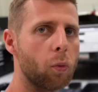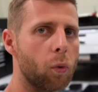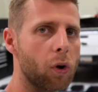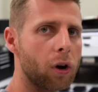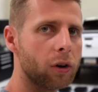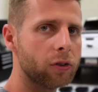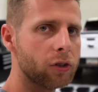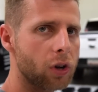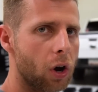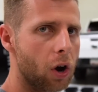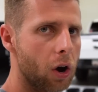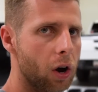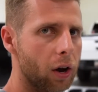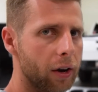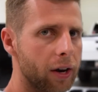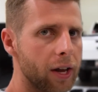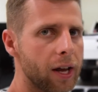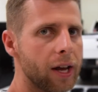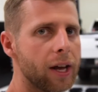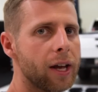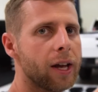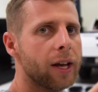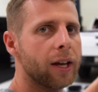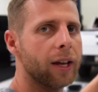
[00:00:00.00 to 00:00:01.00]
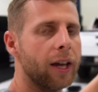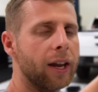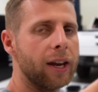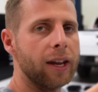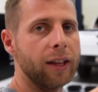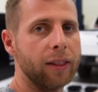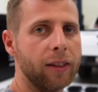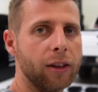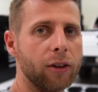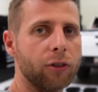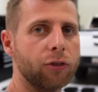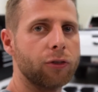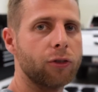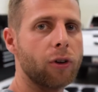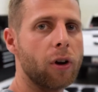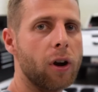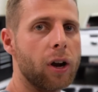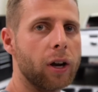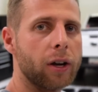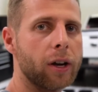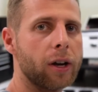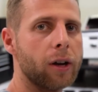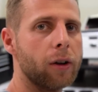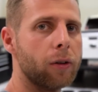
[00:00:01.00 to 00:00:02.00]
of worked on getting this
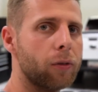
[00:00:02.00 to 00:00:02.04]
truck